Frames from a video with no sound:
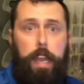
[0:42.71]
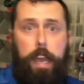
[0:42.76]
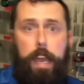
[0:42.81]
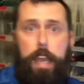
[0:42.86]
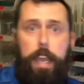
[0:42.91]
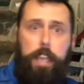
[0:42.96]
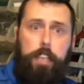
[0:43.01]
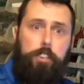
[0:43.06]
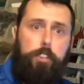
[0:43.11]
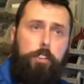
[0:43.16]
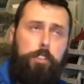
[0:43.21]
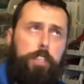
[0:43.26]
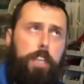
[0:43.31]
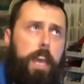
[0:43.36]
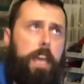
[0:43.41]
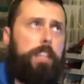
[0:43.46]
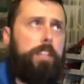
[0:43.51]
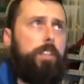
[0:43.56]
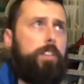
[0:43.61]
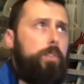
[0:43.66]
eye
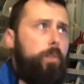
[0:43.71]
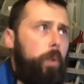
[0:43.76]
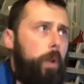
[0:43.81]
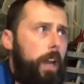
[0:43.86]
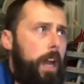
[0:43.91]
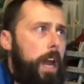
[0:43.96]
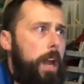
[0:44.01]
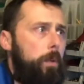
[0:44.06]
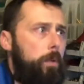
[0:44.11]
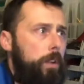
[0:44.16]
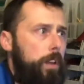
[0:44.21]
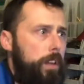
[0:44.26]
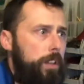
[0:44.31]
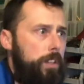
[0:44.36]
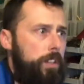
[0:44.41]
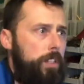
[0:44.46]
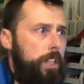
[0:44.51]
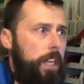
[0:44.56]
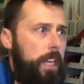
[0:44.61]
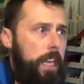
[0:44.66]
exercises when I
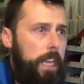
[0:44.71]
was